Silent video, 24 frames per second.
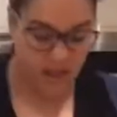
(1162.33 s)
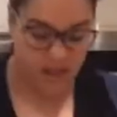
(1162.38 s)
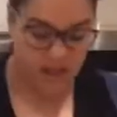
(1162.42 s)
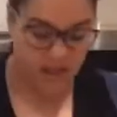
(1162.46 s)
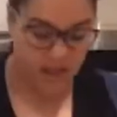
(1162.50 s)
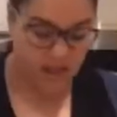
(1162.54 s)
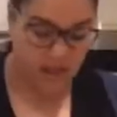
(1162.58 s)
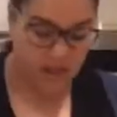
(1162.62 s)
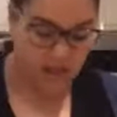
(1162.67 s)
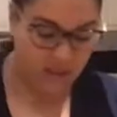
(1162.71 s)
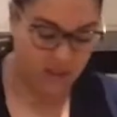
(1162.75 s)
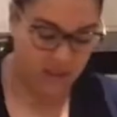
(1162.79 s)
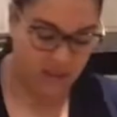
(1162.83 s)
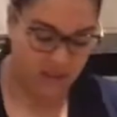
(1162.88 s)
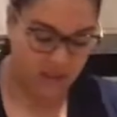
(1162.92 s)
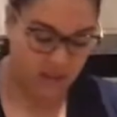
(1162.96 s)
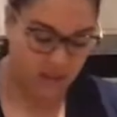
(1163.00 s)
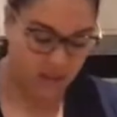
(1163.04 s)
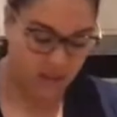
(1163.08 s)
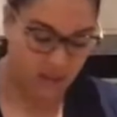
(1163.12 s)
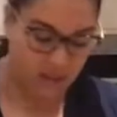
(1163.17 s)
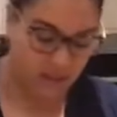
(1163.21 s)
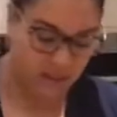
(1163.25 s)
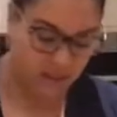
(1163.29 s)
just a
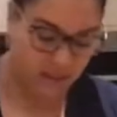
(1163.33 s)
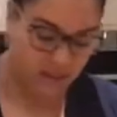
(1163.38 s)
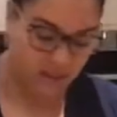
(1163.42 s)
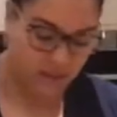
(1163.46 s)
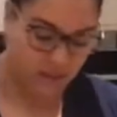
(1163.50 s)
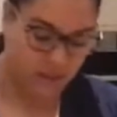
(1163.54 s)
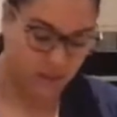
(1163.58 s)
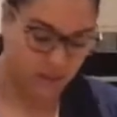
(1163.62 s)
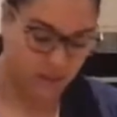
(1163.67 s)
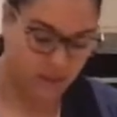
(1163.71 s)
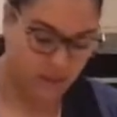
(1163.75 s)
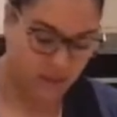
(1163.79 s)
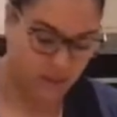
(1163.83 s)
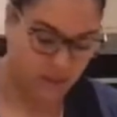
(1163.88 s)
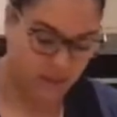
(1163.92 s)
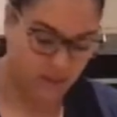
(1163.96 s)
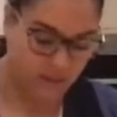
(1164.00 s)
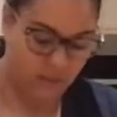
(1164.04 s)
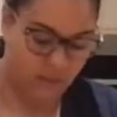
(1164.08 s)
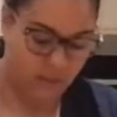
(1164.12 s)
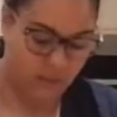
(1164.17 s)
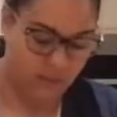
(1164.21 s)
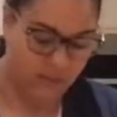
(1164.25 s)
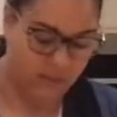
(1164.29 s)
little tiny
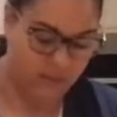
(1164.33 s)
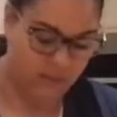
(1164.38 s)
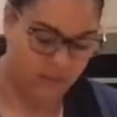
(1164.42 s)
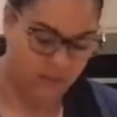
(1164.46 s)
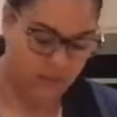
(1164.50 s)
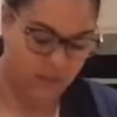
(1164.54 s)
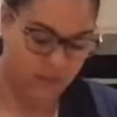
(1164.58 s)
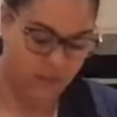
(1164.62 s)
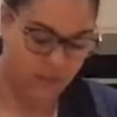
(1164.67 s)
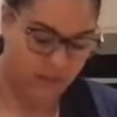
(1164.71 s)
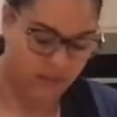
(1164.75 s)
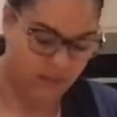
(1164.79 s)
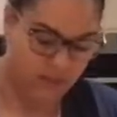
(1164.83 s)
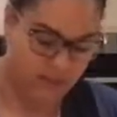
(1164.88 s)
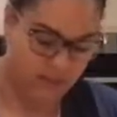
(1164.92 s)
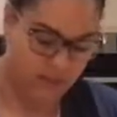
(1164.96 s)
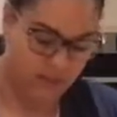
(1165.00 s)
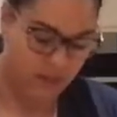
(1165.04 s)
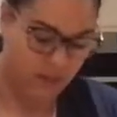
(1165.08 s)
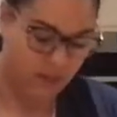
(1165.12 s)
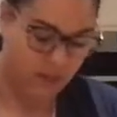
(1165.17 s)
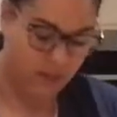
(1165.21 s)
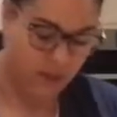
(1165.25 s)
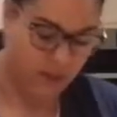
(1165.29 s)
drizzle of
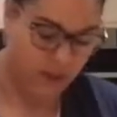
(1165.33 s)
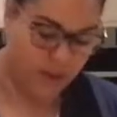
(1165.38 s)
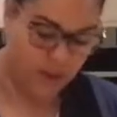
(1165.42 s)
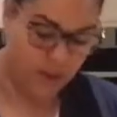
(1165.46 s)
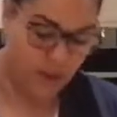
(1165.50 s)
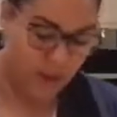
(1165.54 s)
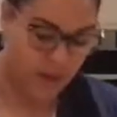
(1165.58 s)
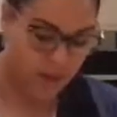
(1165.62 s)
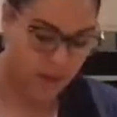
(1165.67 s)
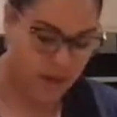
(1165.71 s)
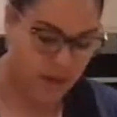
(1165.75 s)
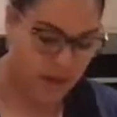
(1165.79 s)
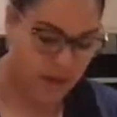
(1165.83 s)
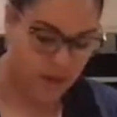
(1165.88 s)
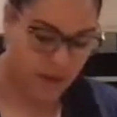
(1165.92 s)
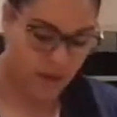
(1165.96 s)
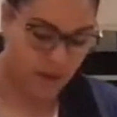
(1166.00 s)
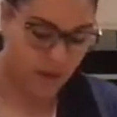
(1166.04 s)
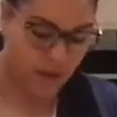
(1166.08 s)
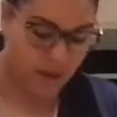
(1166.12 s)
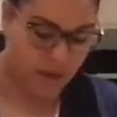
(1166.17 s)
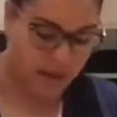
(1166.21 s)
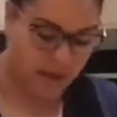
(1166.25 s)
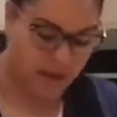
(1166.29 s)
milk. You don't need a
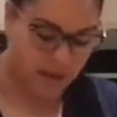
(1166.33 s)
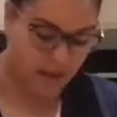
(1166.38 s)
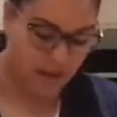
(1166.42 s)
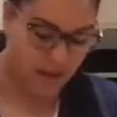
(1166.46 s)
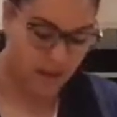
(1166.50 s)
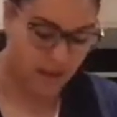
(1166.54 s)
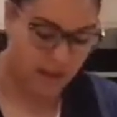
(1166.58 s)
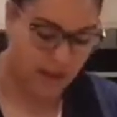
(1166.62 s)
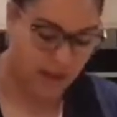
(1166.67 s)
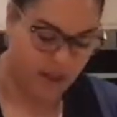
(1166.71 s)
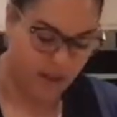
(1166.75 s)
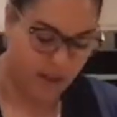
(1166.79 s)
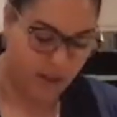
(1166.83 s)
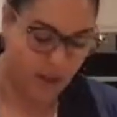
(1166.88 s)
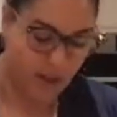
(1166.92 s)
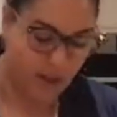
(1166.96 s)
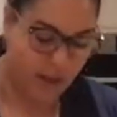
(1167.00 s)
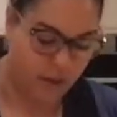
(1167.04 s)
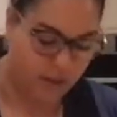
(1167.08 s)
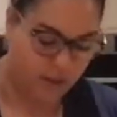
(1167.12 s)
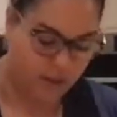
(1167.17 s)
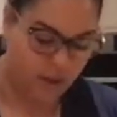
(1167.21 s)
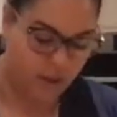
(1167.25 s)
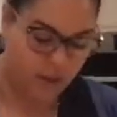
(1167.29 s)
lot. It does make a
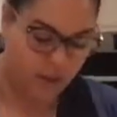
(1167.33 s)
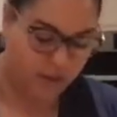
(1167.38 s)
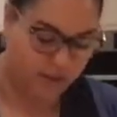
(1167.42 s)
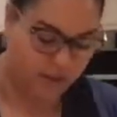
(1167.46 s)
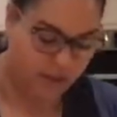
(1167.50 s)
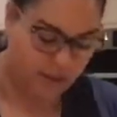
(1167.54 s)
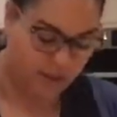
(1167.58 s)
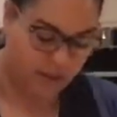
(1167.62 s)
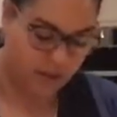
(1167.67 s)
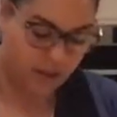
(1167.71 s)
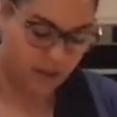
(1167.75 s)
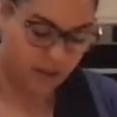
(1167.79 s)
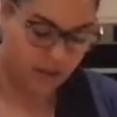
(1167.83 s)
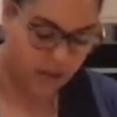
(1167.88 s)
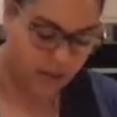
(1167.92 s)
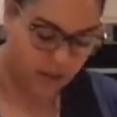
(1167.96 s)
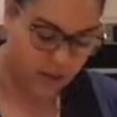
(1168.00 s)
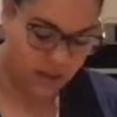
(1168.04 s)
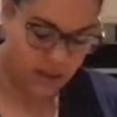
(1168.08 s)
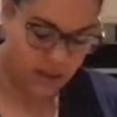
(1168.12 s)
huge difference.